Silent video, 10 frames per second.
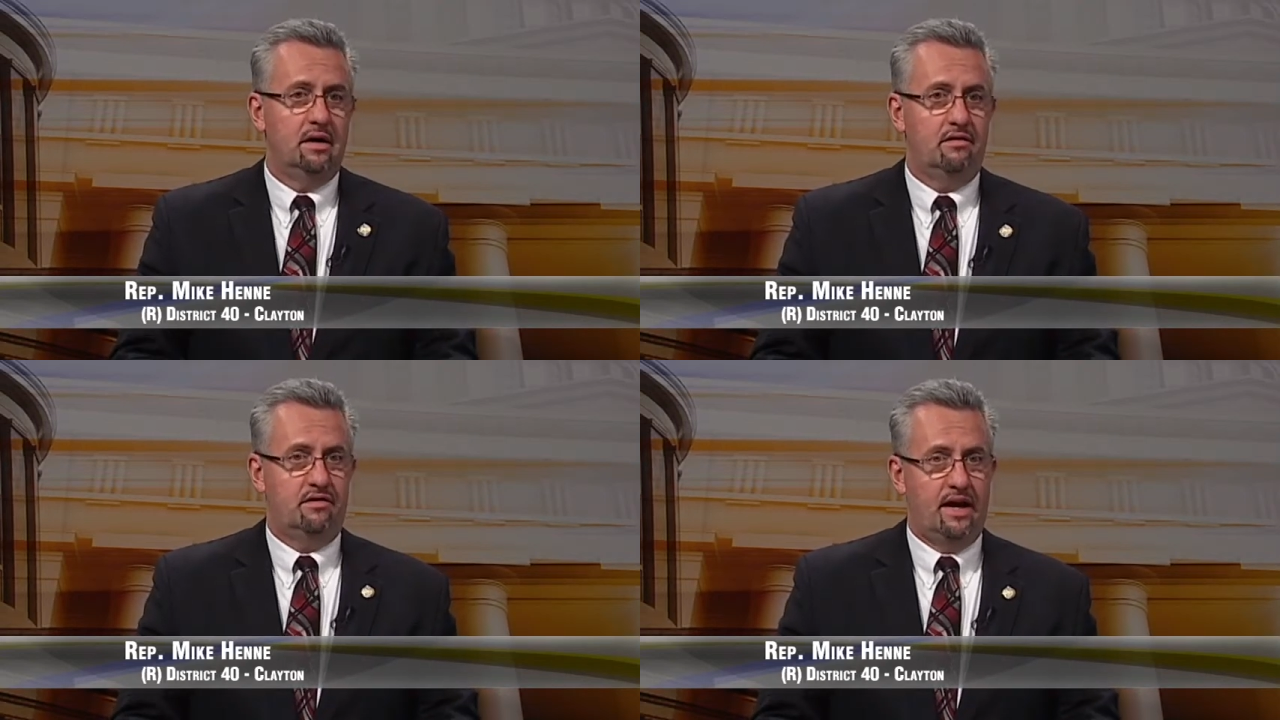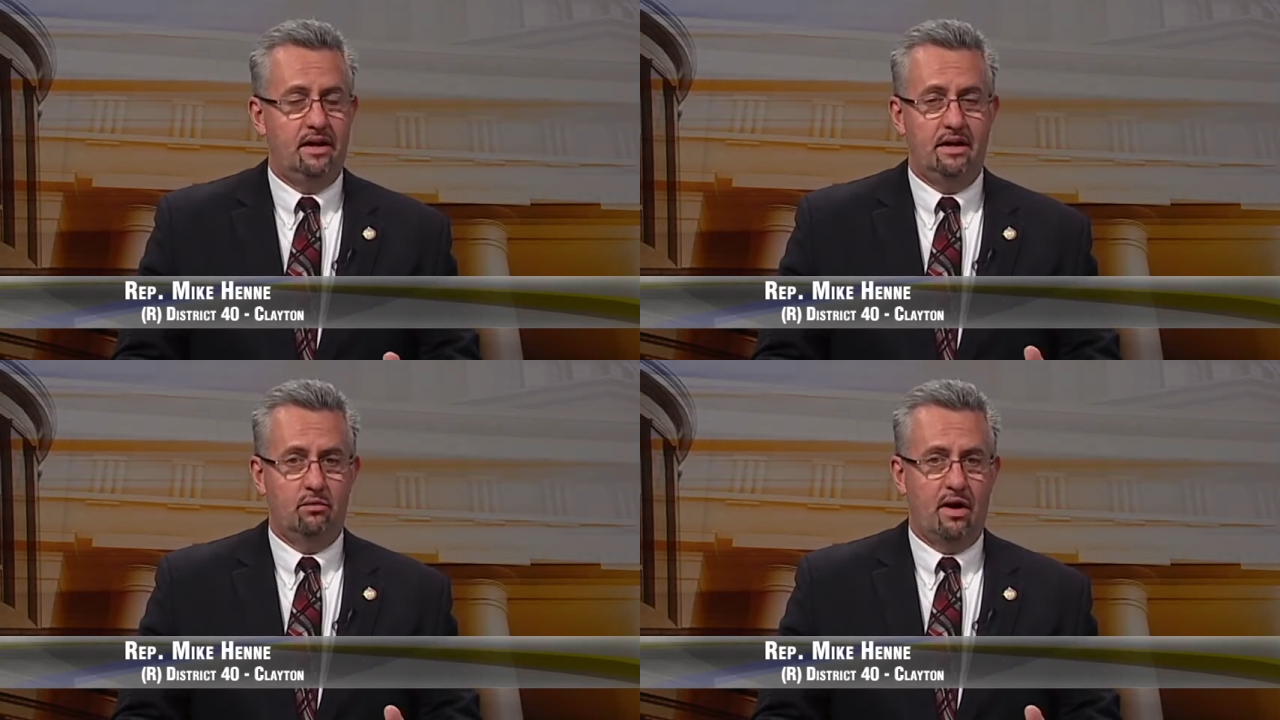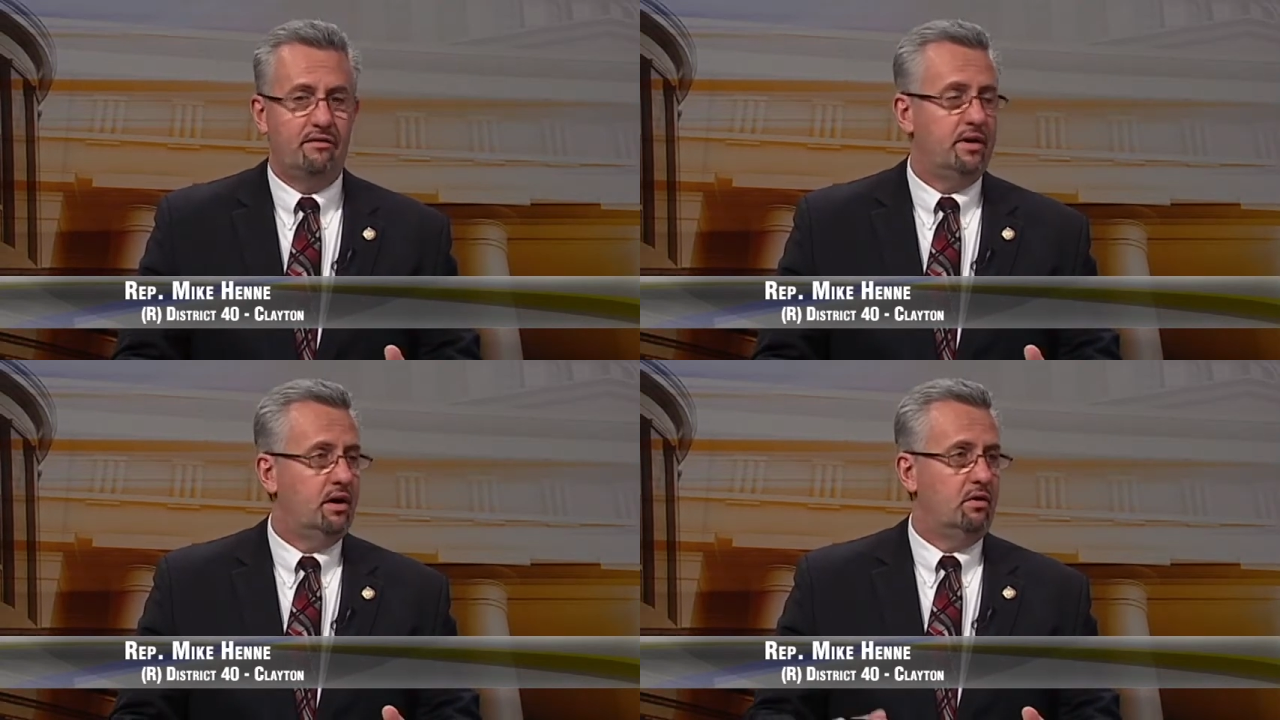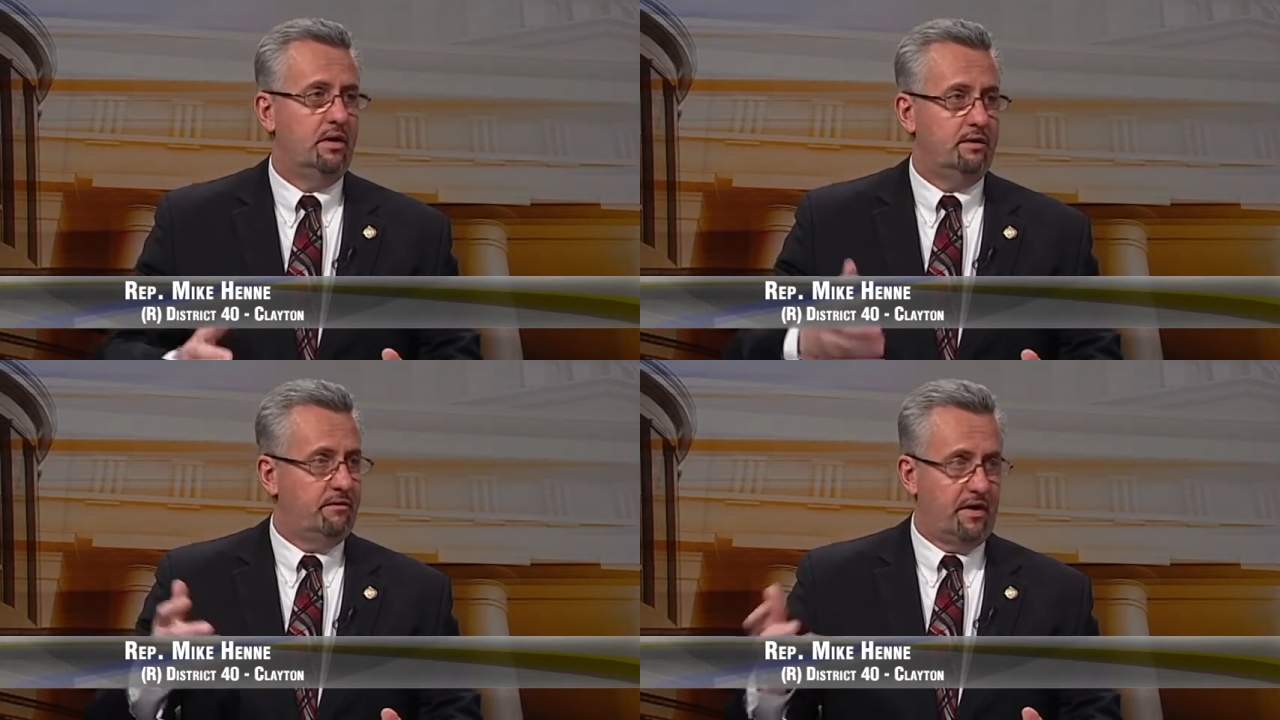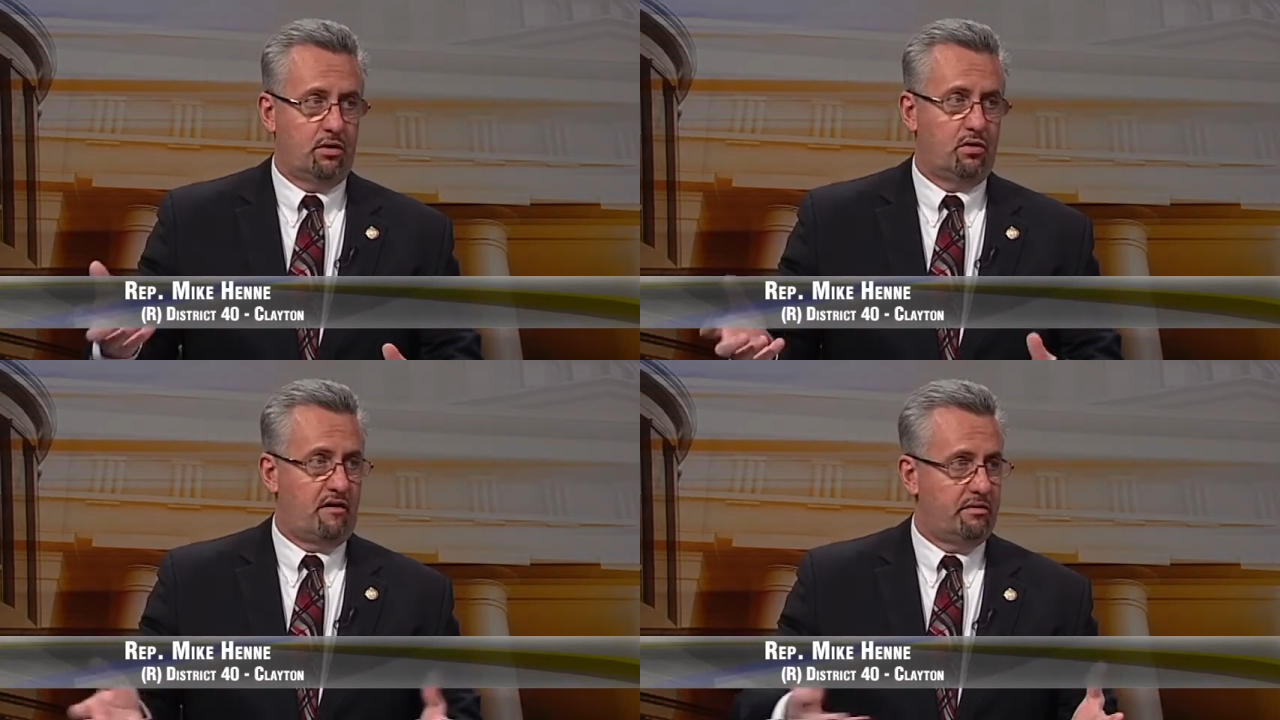state revenue and
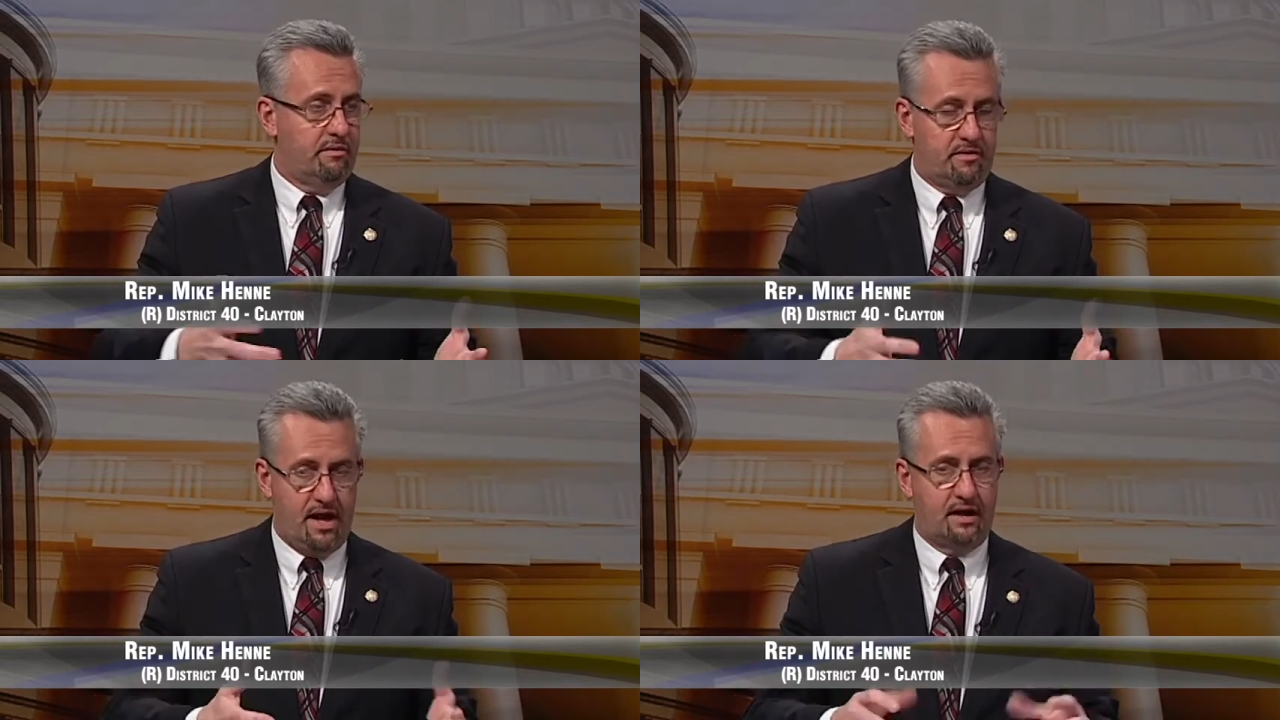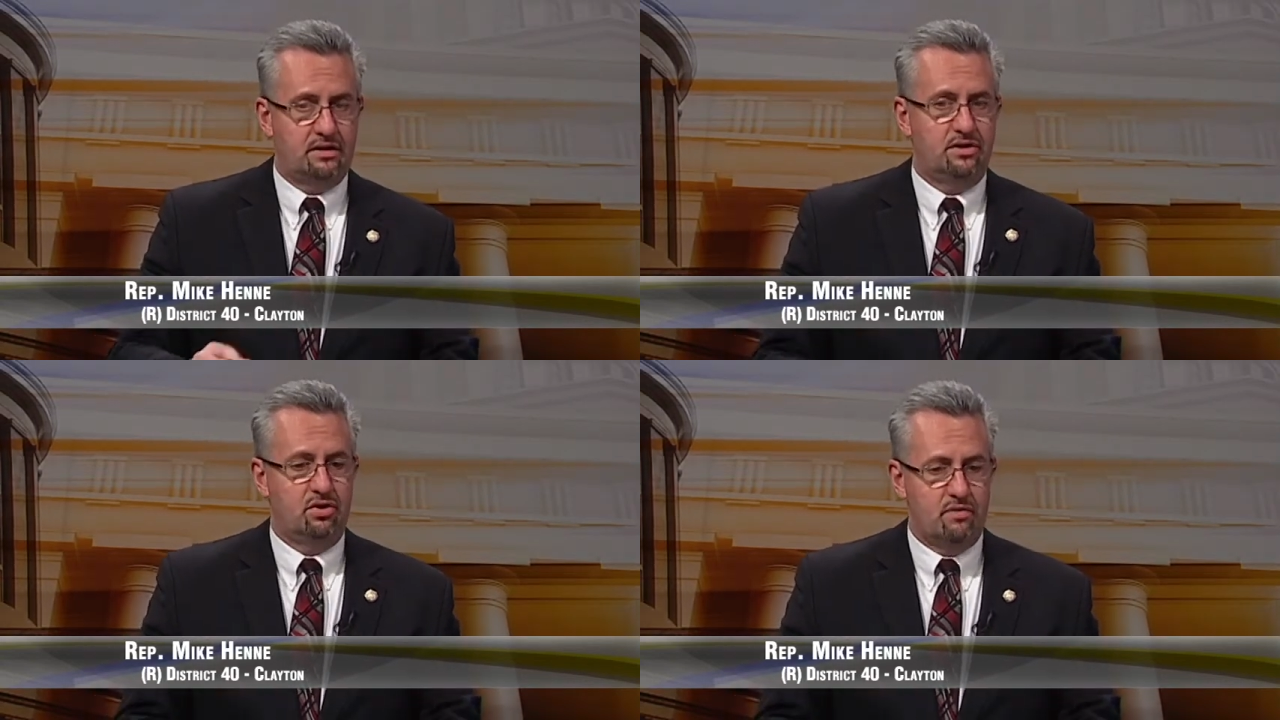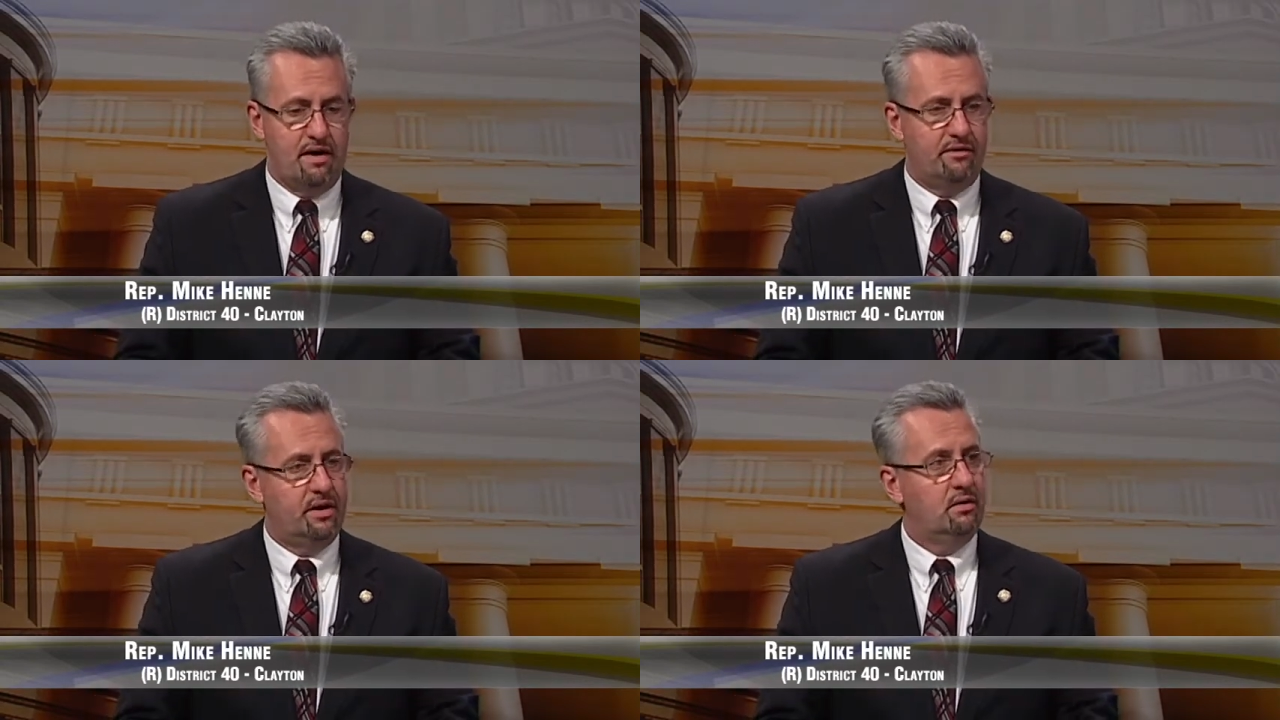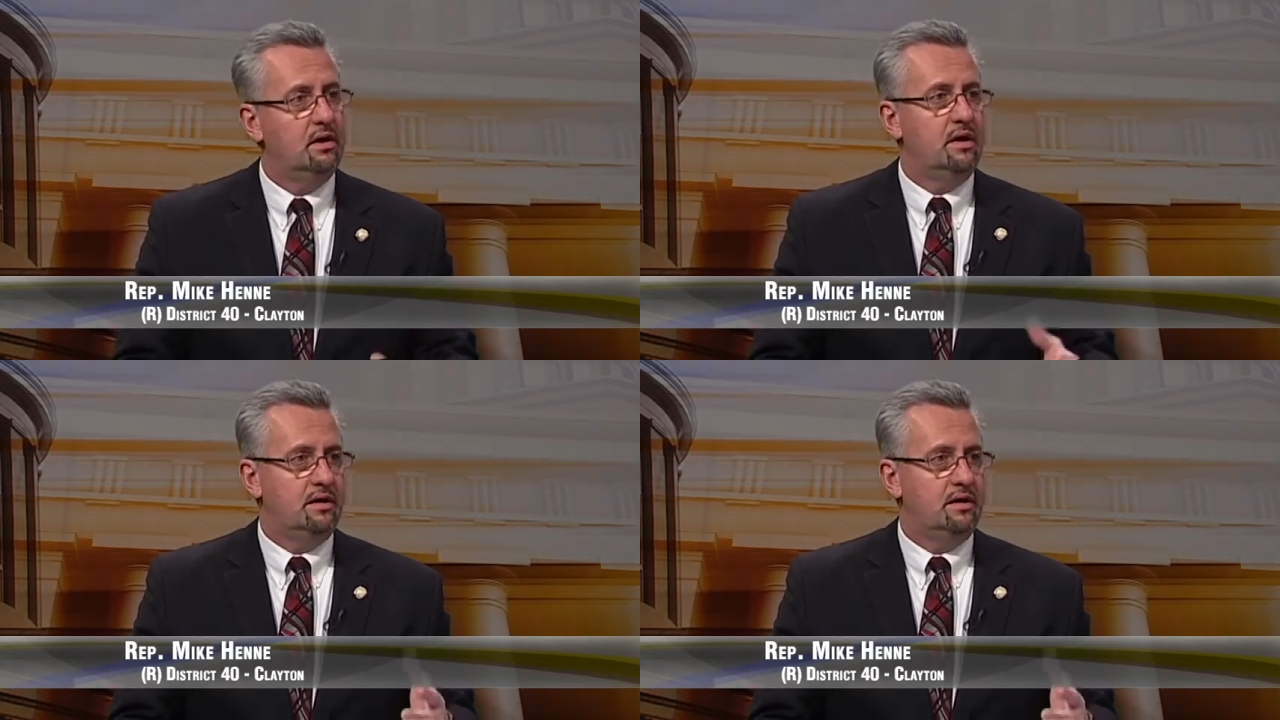federal government taxes your revenue.